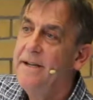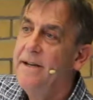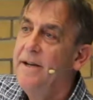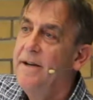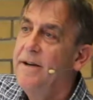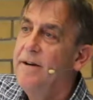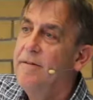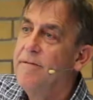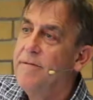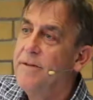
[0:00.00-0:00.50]

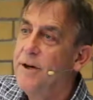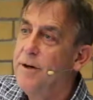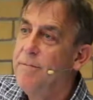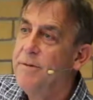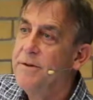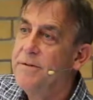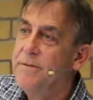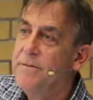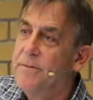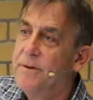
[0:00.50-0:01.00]

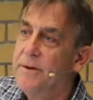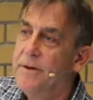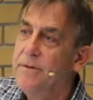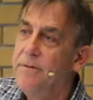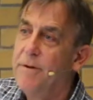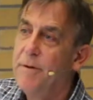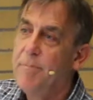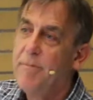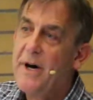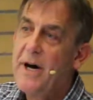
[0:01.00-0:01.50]
Farmers
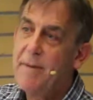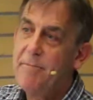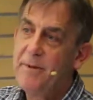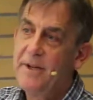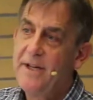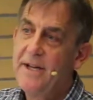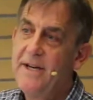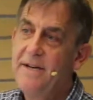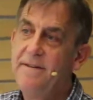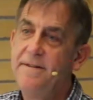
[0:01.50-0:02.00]
worked with
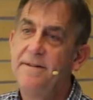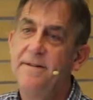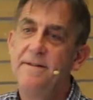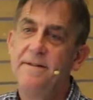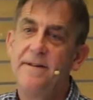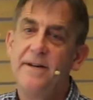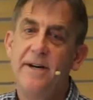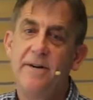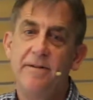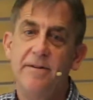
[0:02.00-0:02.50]

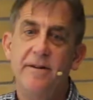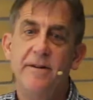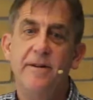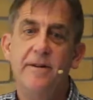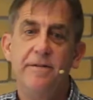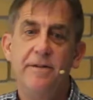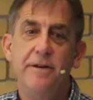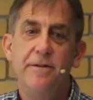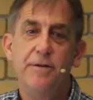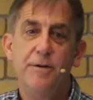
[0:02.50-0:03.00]
populations, not with
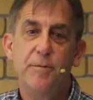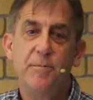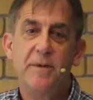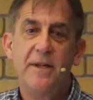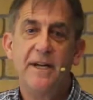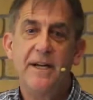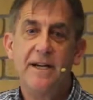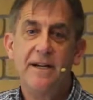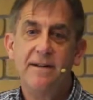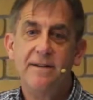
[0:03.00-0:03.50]
individual
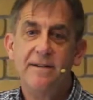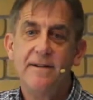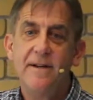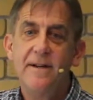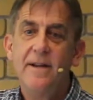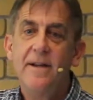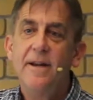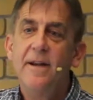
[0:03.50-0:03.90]
plants.